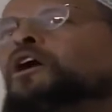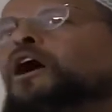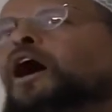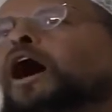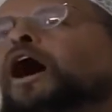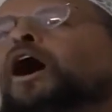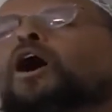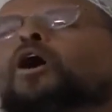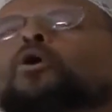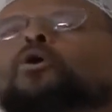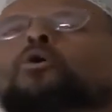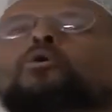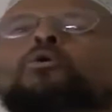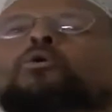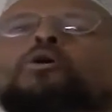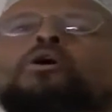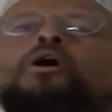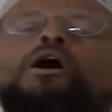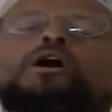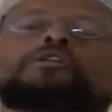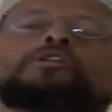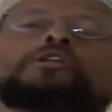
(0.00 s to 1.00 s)
how
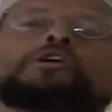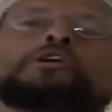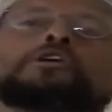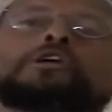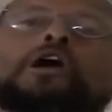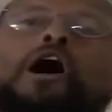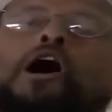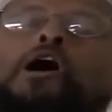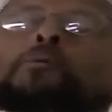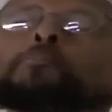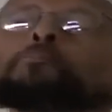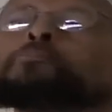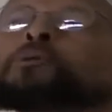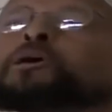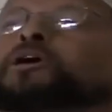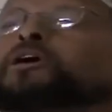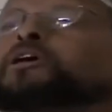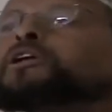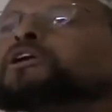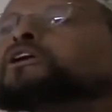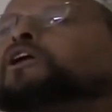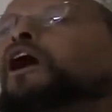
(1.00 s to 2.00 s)
the young
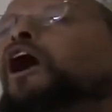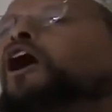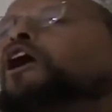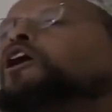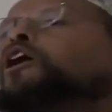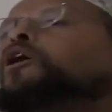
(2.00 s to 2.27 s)
men in our